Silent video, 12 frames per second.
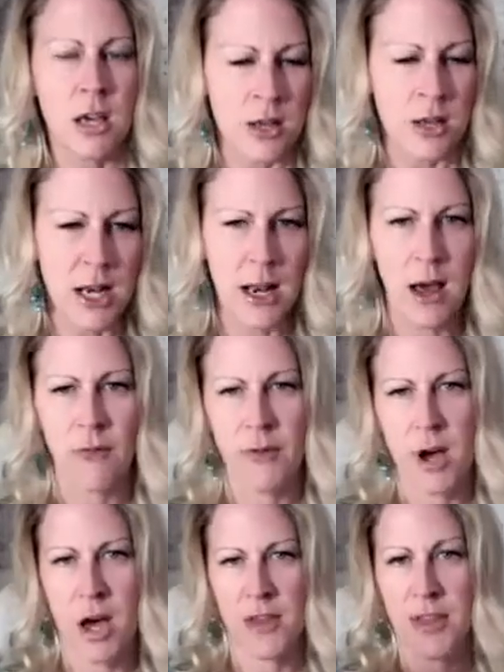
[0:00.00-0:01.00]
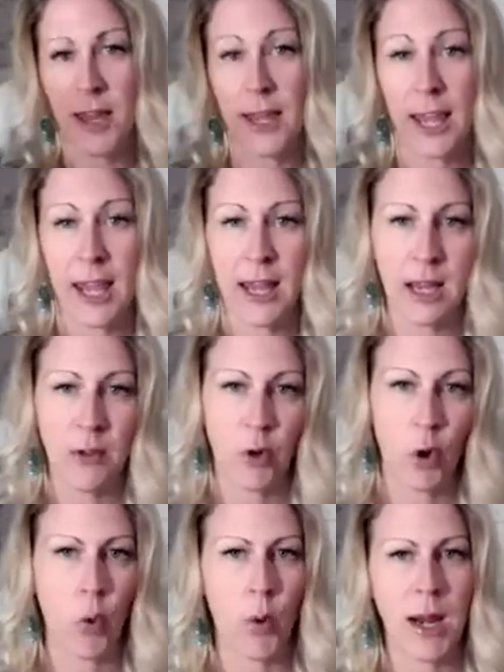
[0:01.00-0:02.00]
the lover, the king, the
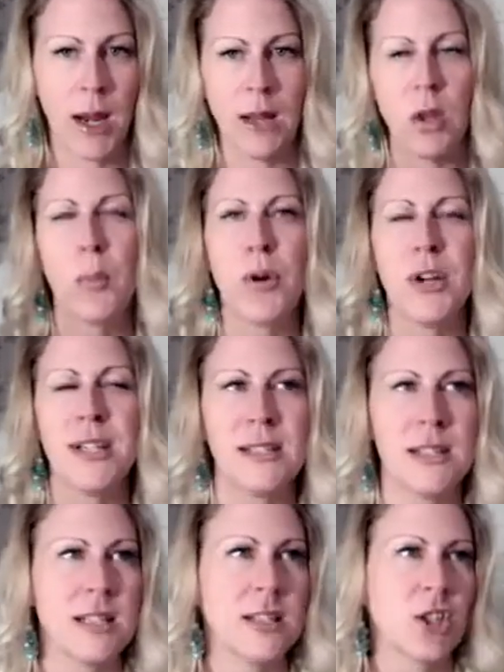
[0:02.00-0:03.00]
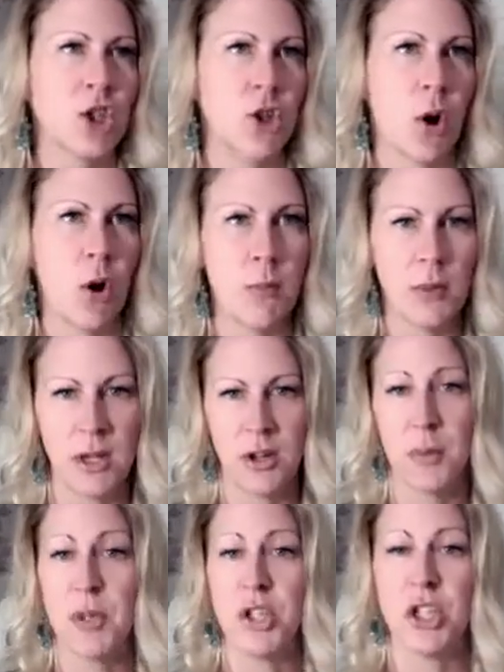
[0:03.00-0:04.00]
queen, the priestess, the shaman,
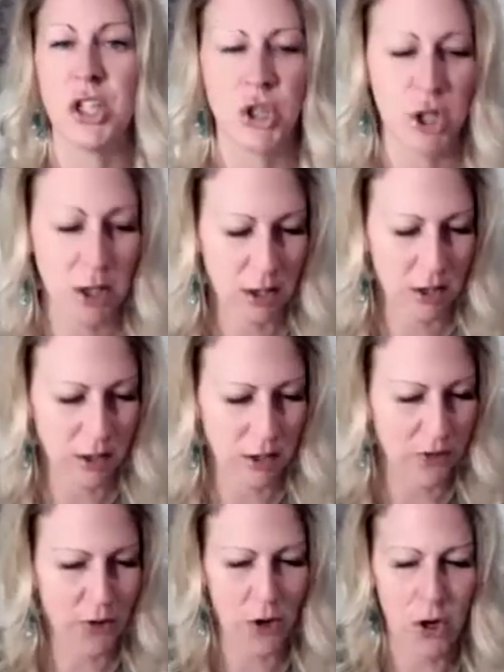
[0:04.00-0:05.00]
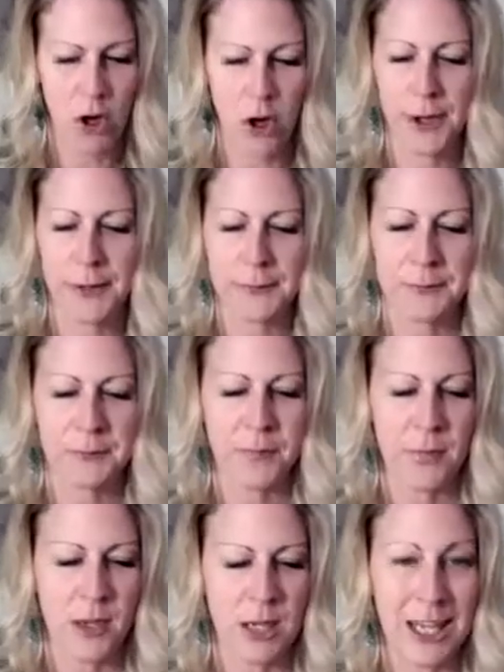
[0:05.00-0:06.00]
the magician, the
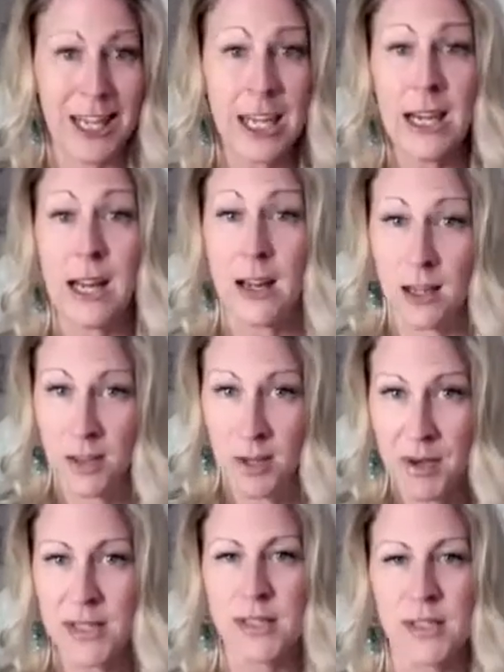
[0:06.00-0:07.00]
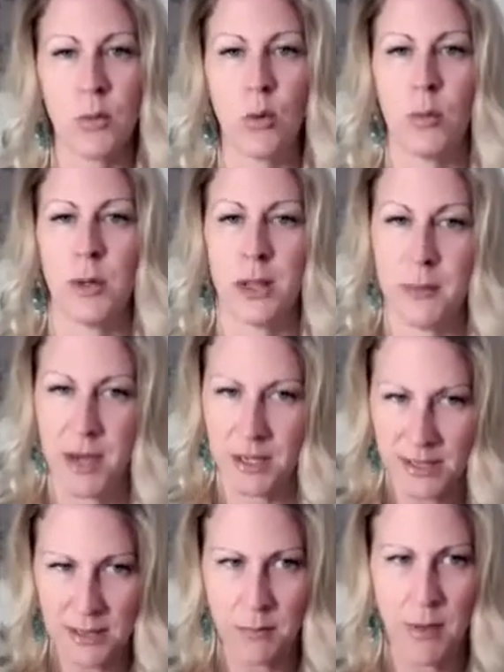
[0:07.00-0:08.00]
healer, the medicine woman, the
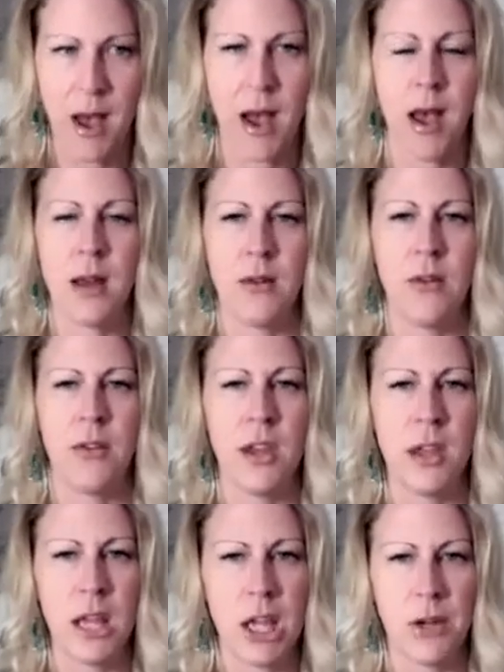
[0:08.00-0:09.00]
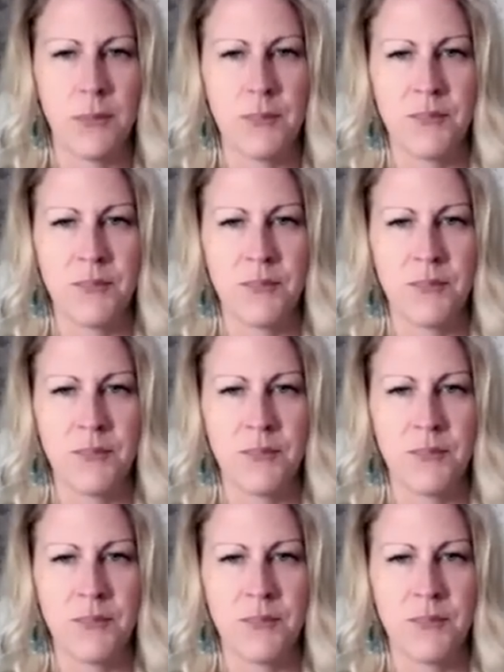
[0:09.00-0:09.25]
medicine man, the